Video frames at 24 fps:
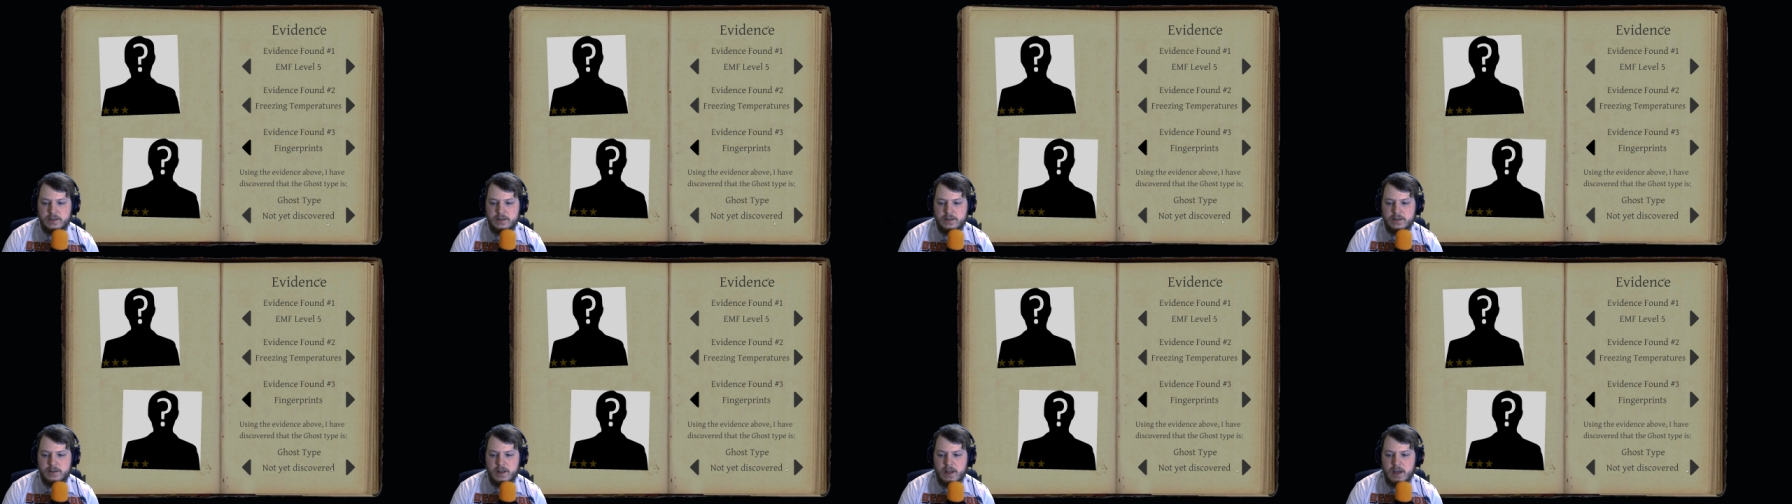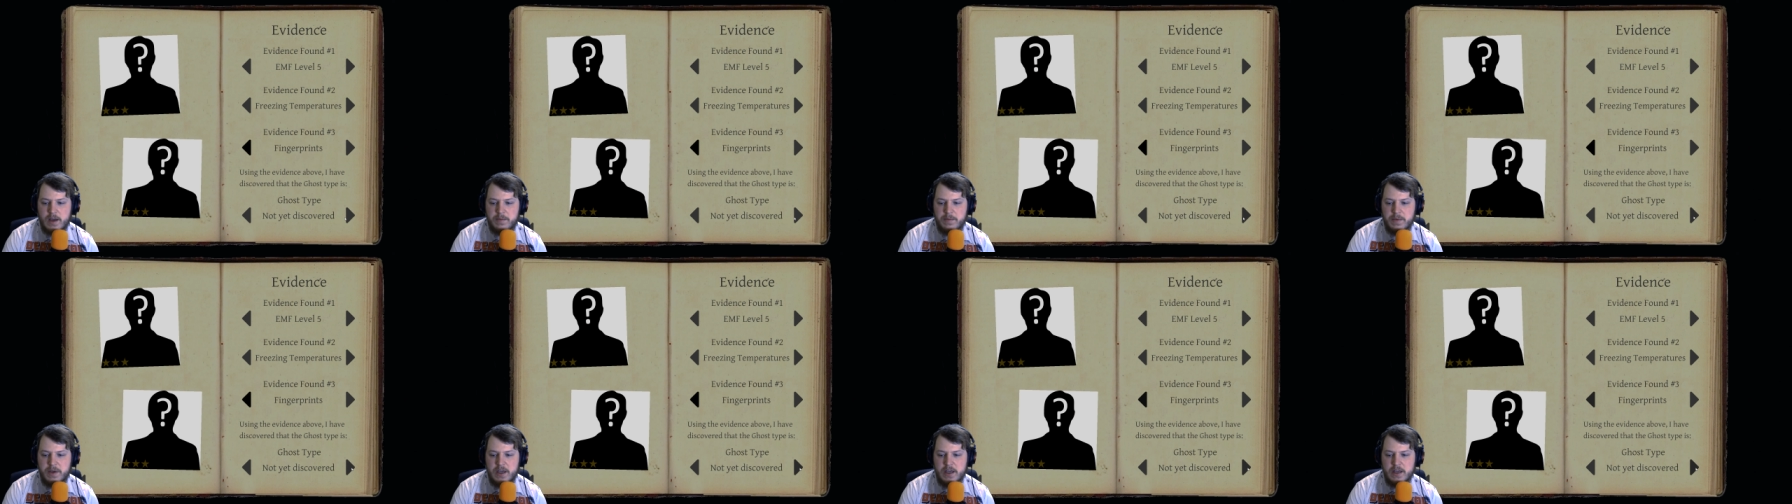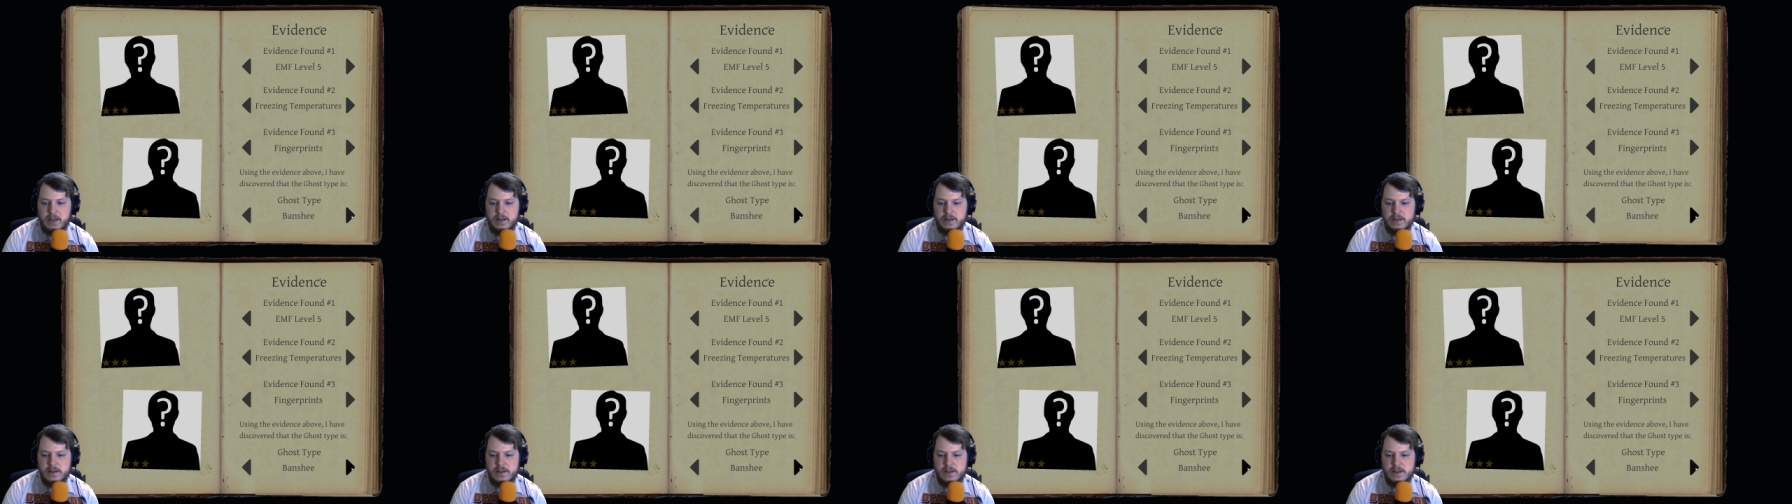So that
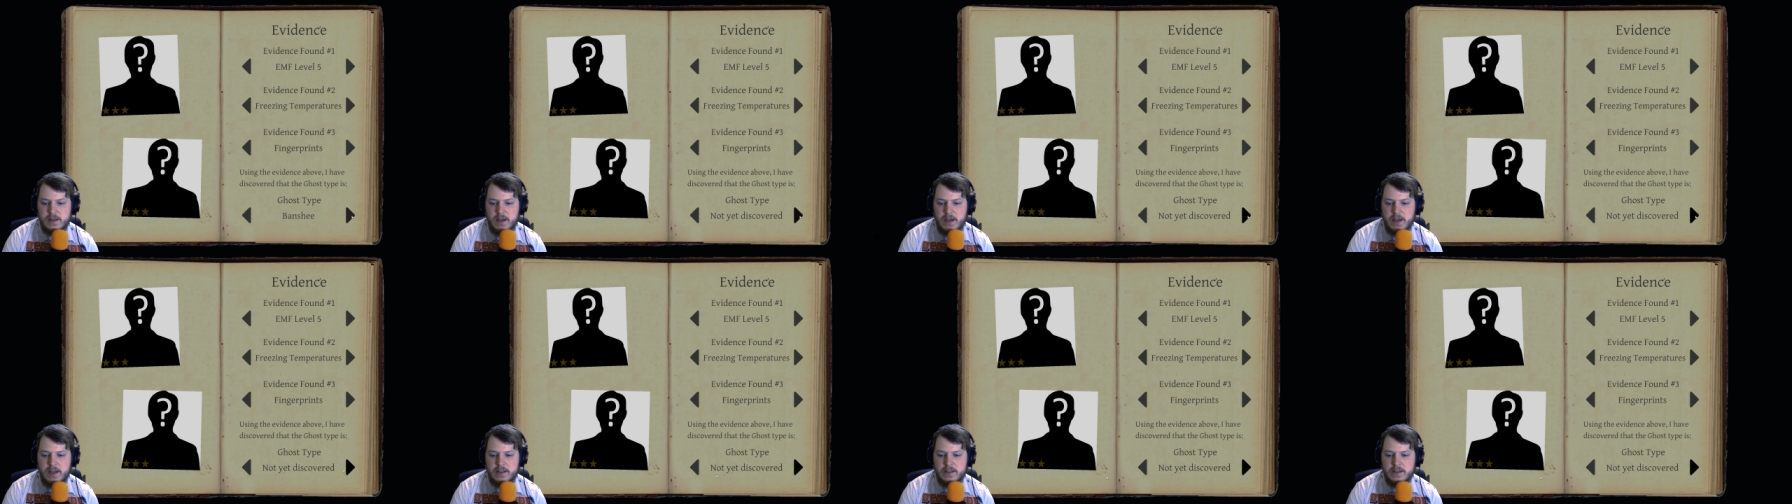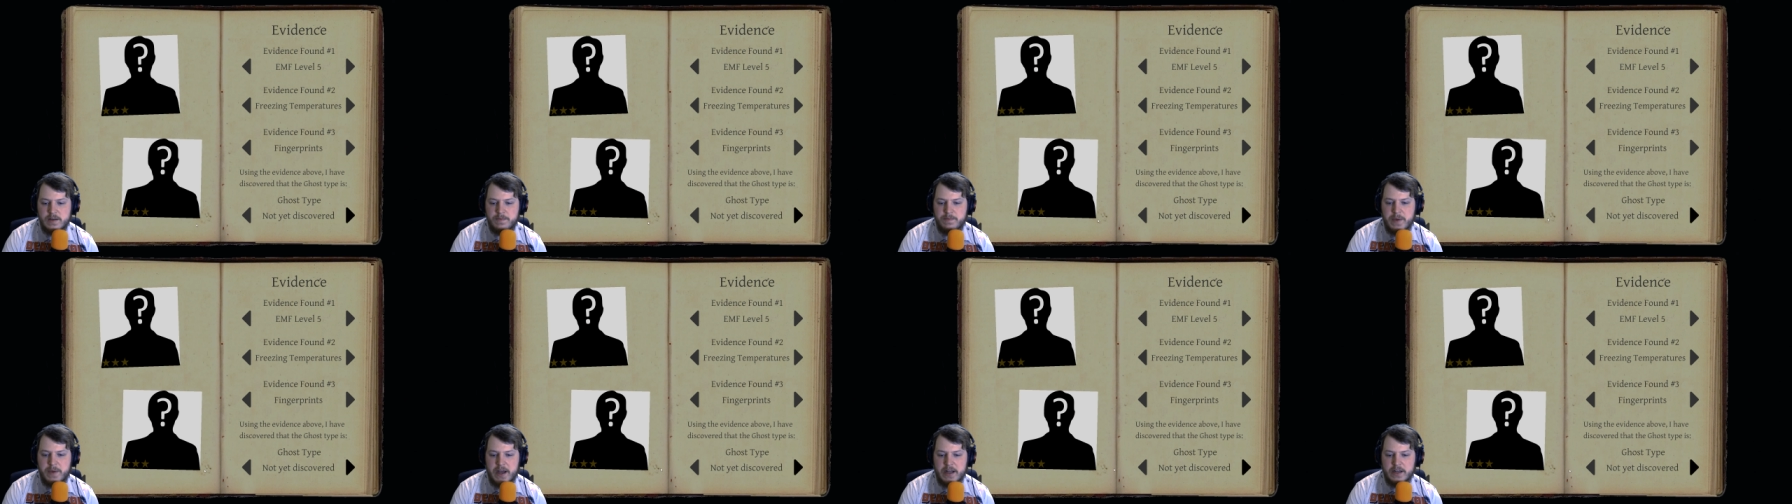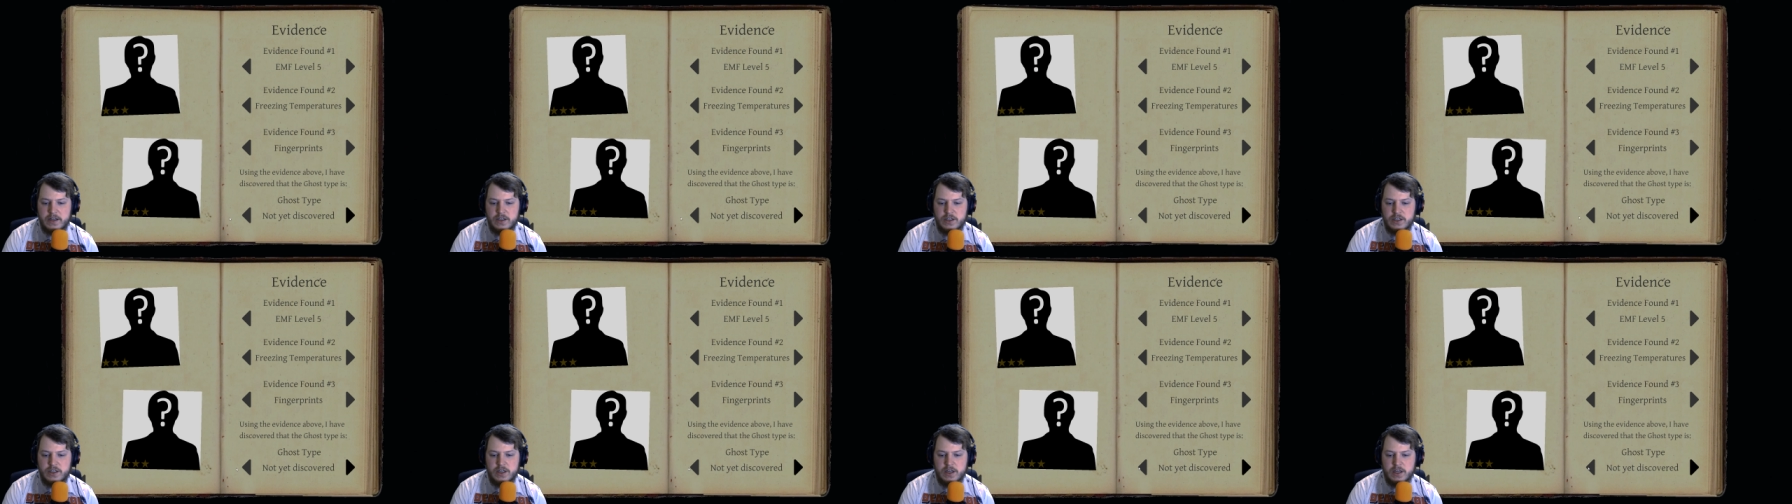means it's a
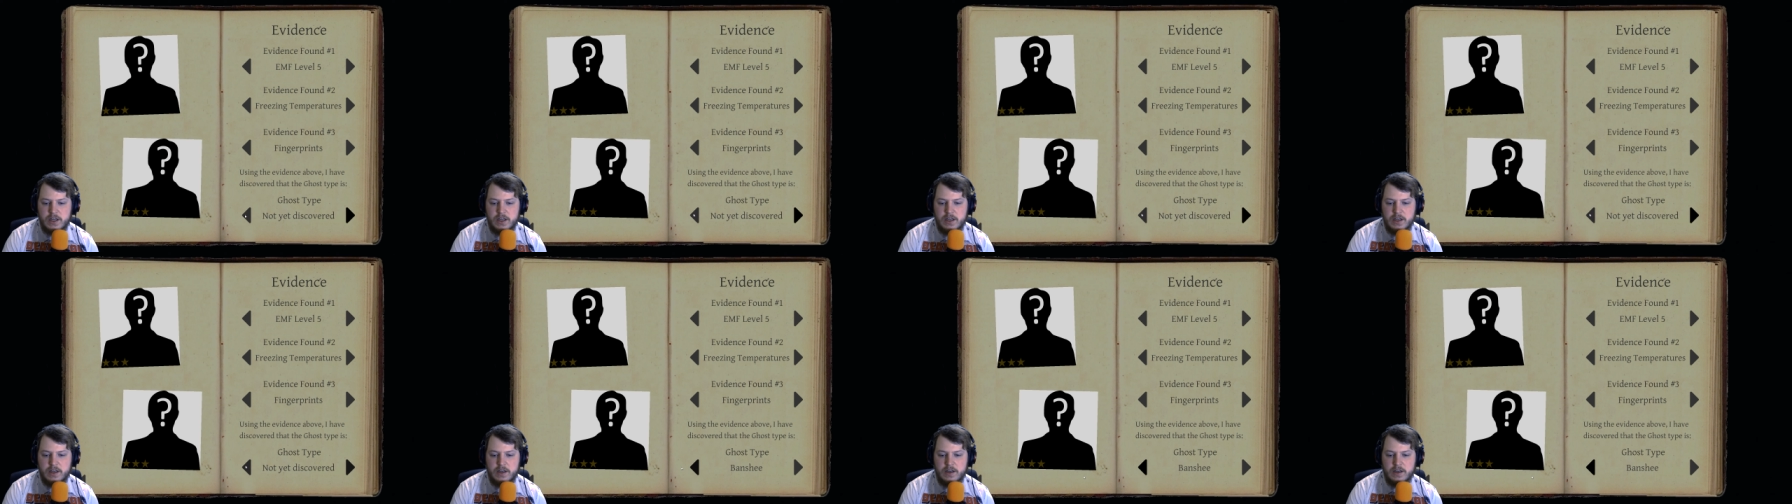banshee.